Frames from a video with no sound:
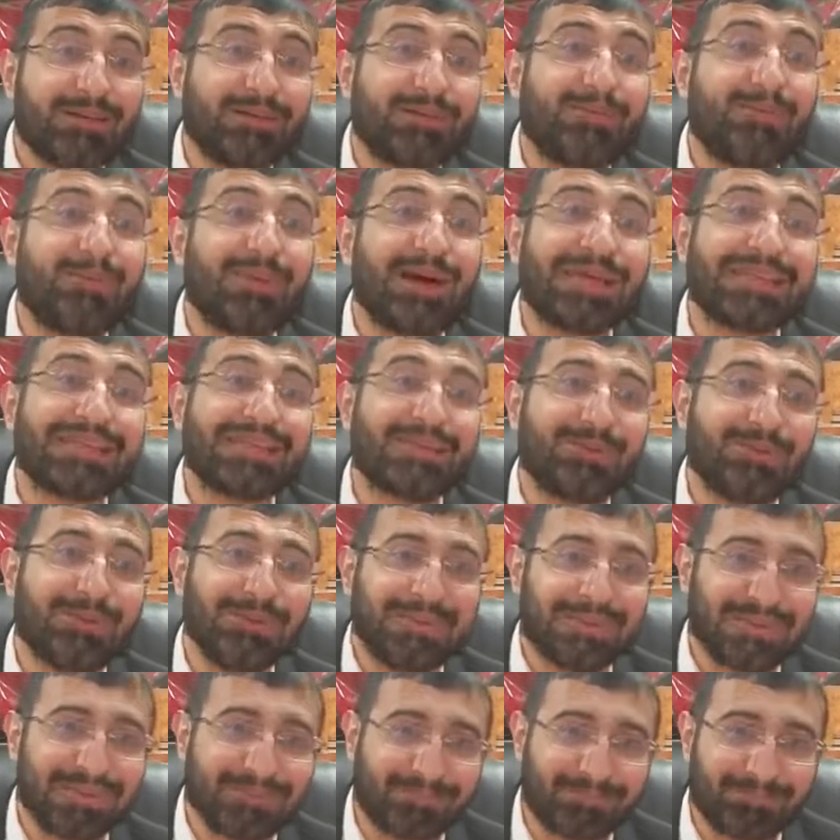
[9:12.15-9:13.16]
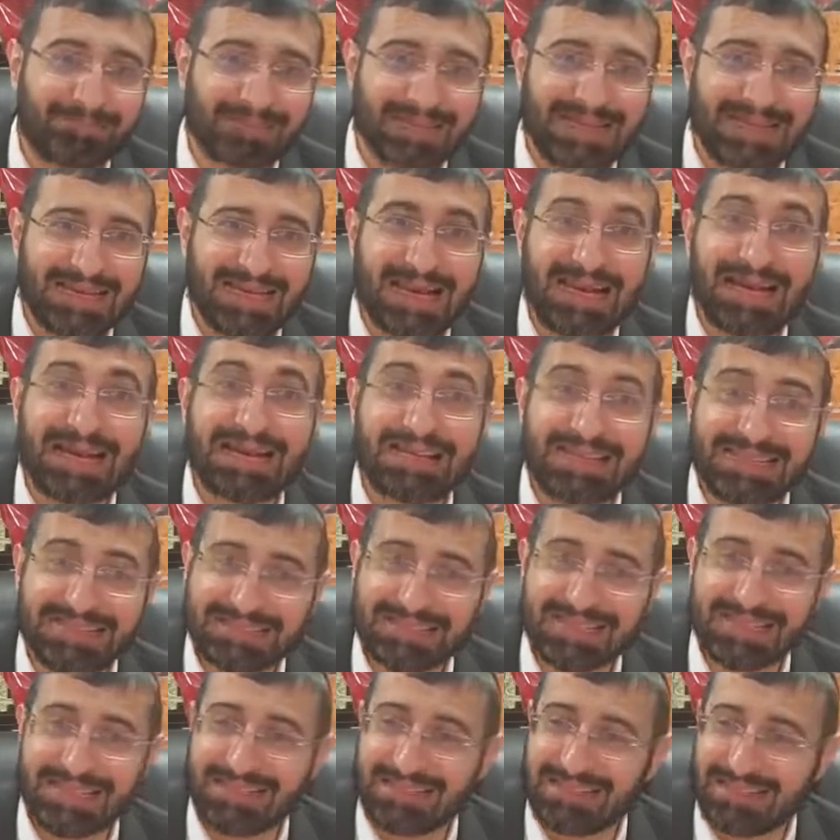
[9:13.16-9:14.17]
By the way,
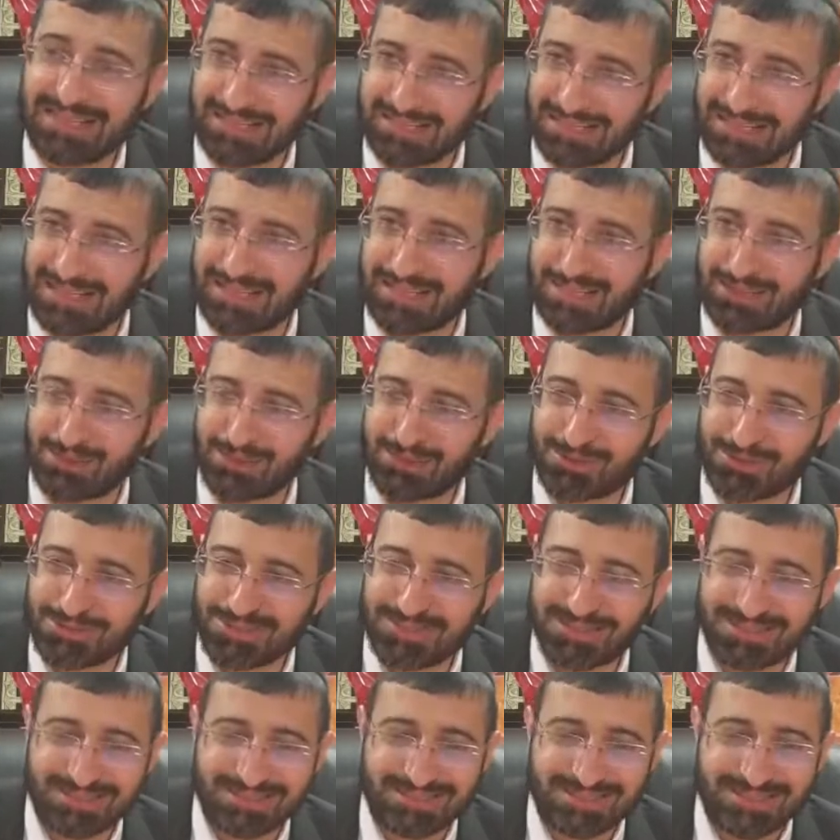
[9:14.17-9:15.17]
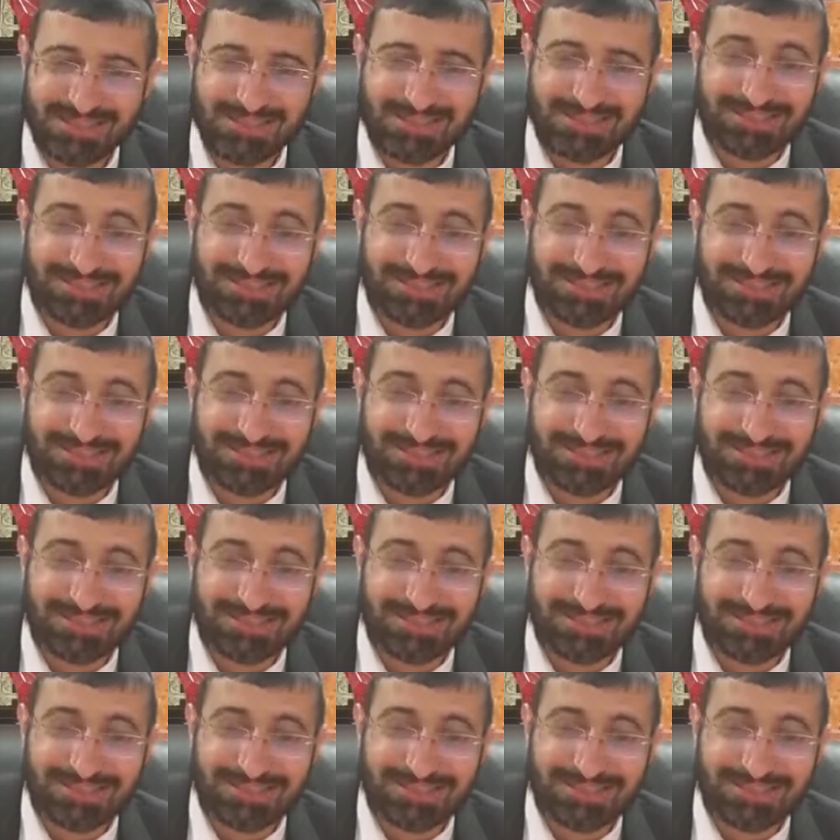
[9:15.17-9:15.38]
Arizal, Ariya Kadosh says,